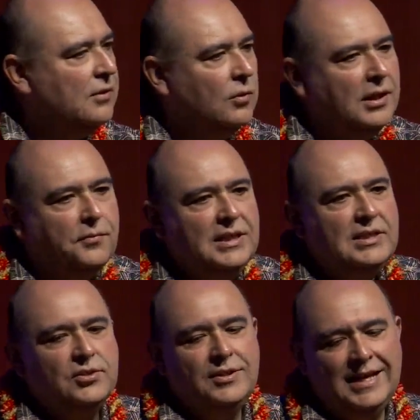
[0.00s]
And the
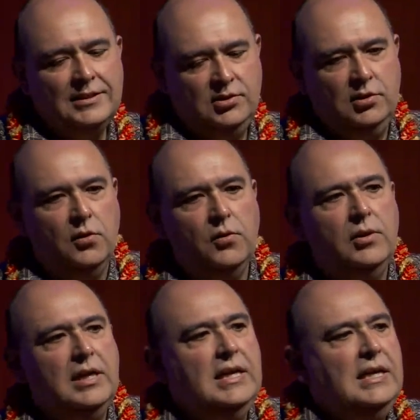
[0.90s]
reason that's
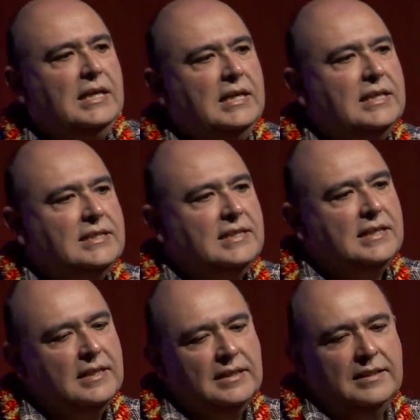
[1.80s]
so is
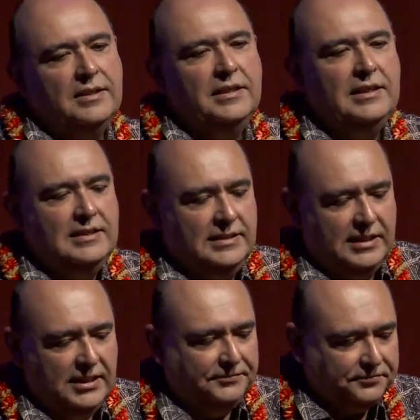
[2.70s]
that there
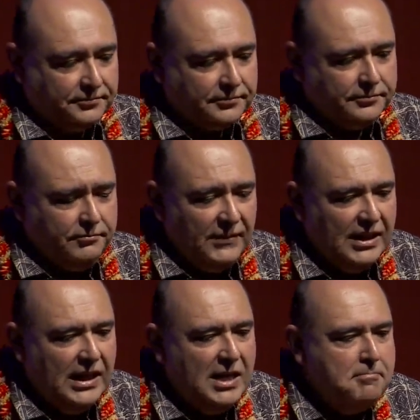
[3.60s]
is
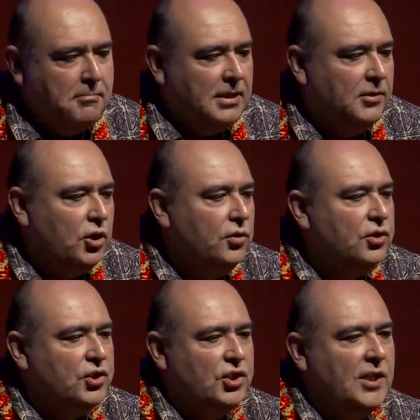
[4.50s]
a
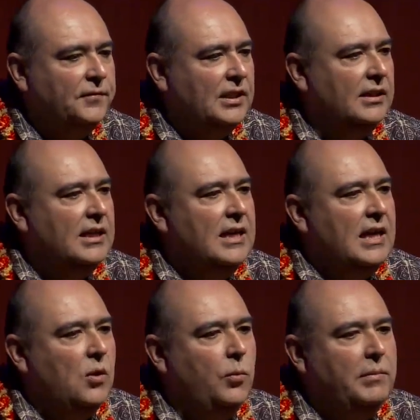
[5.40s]
huge shift
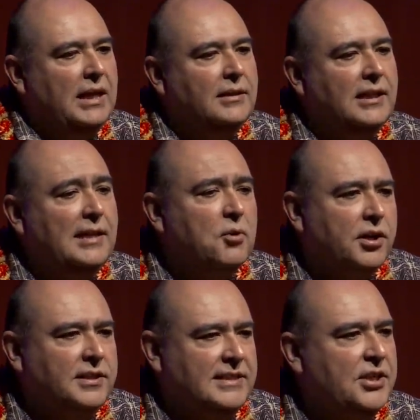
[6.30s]
in the
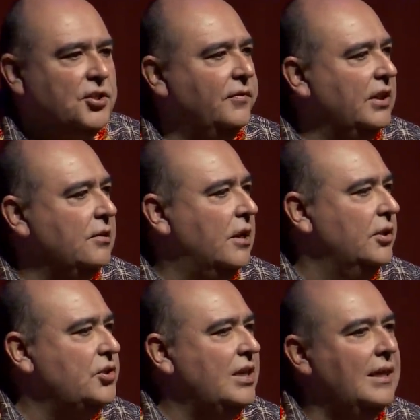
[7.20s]
democratization of
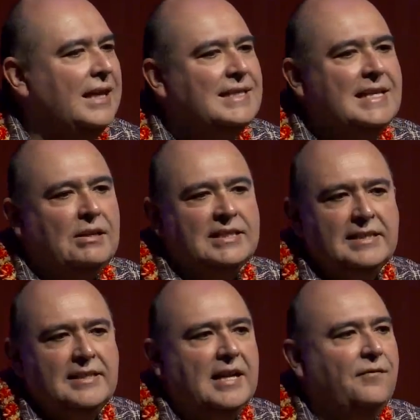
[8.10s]
technology that is, as
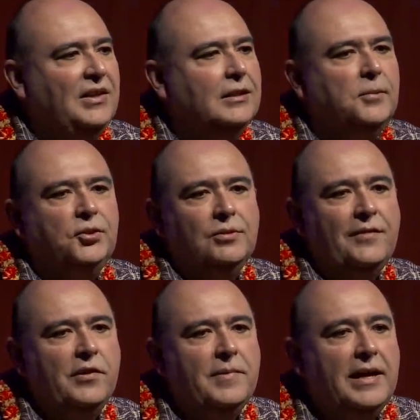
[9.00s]
I said, available to
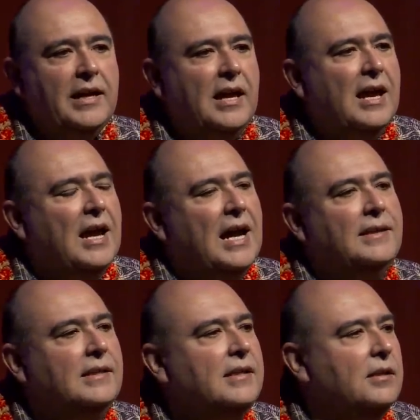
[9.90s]
everybody,
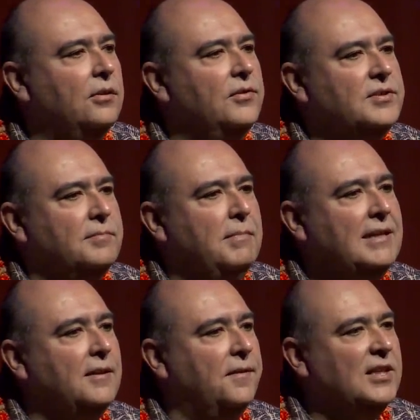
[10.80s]
and it includes
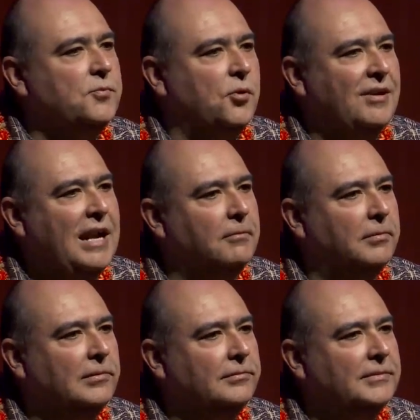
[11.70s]
making things
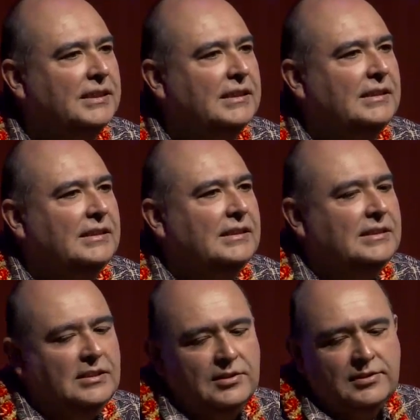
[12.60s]
programmable.
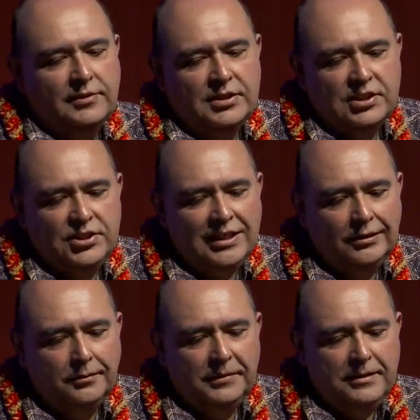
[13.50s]
So there's a
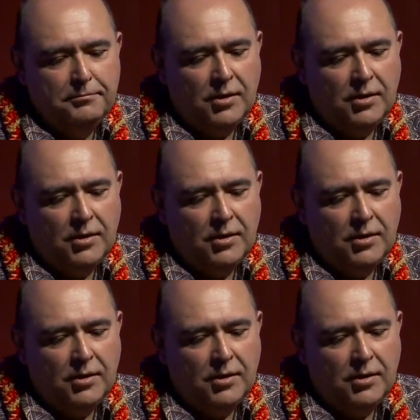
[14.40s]
gentleman,